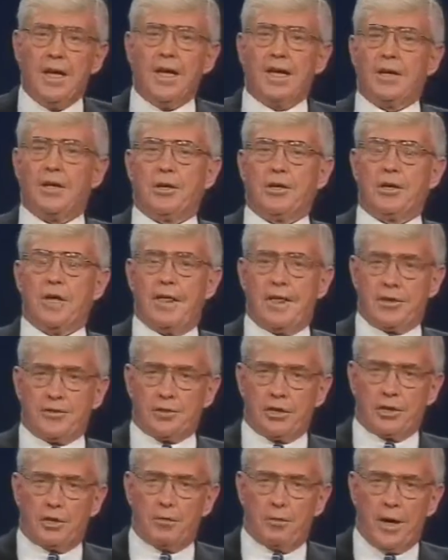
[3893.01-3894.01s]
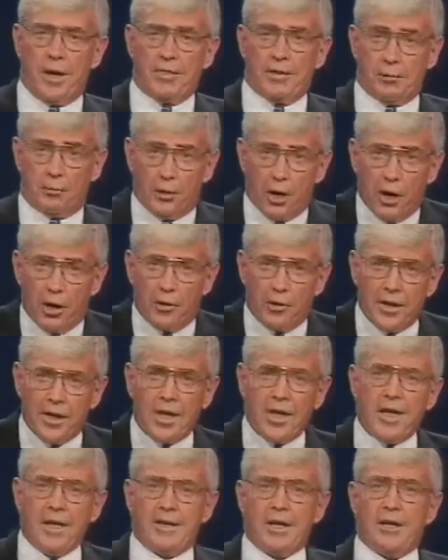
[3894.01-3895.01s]
They took away the road.
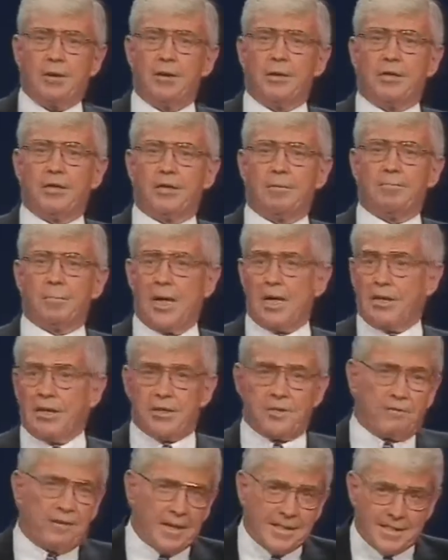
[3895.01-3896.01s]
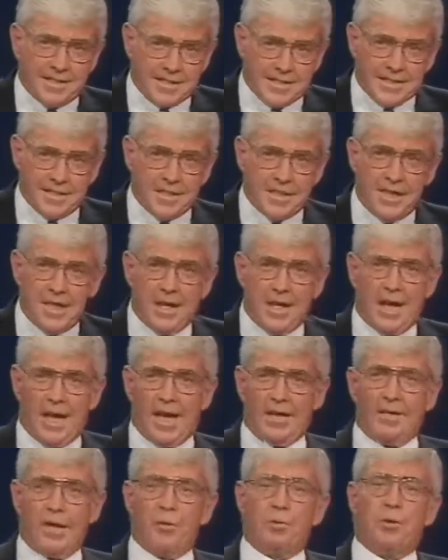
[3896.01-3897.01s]
They couldn't mend his fences,
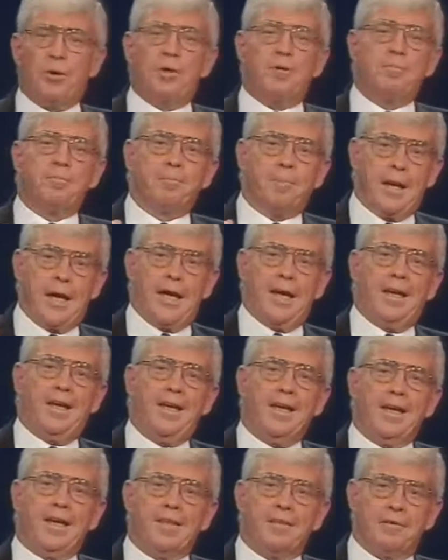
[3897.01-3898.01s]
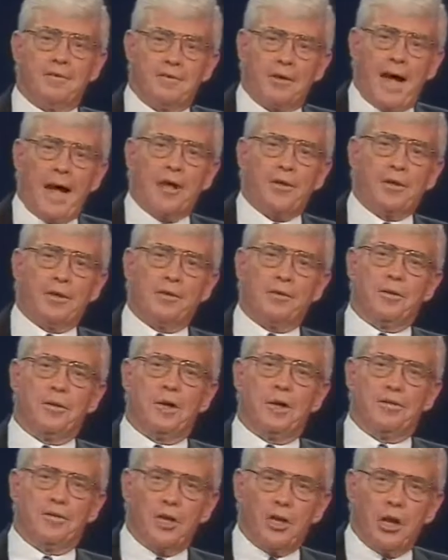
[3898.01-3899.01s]
and they wouldn't pay the value
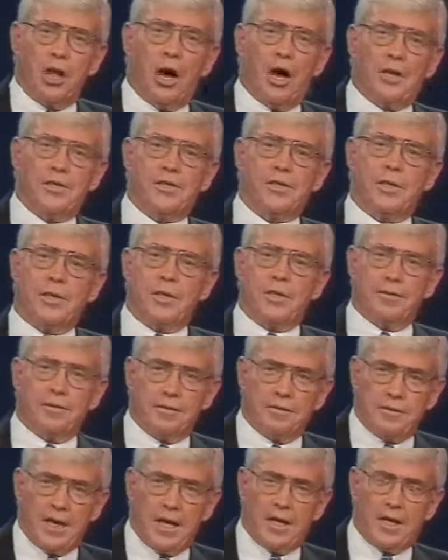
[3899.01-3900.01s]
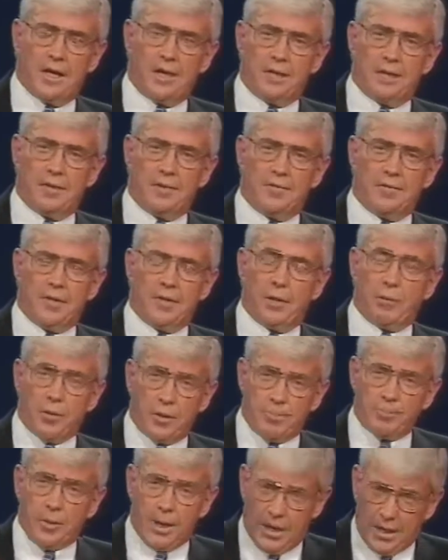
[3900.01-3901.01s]
of the loss of they
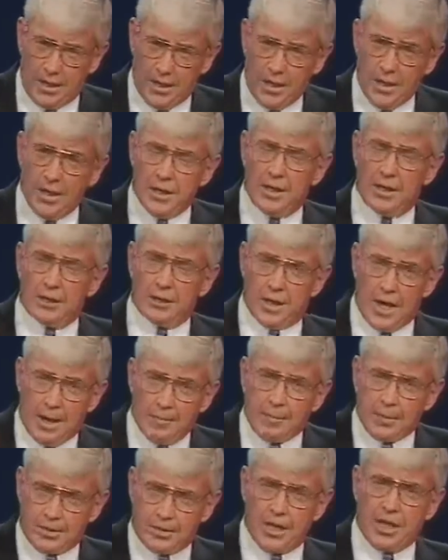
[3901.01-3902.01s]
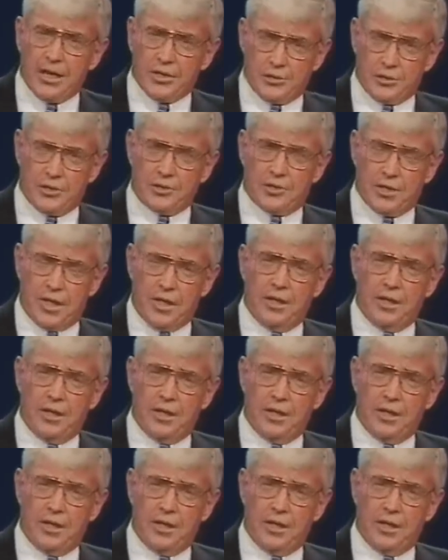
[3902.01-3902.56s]
wouldn't pay or compensate, I should say,